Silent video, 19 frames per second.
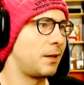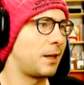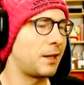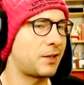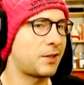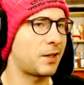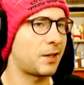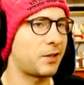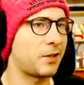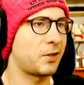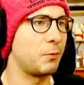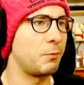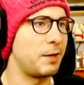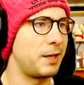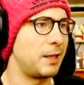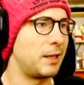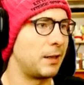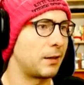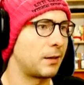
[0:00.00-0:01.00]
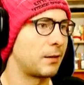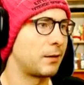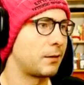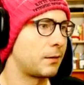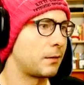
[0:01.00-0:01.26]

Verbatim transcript: That sucks the weenie.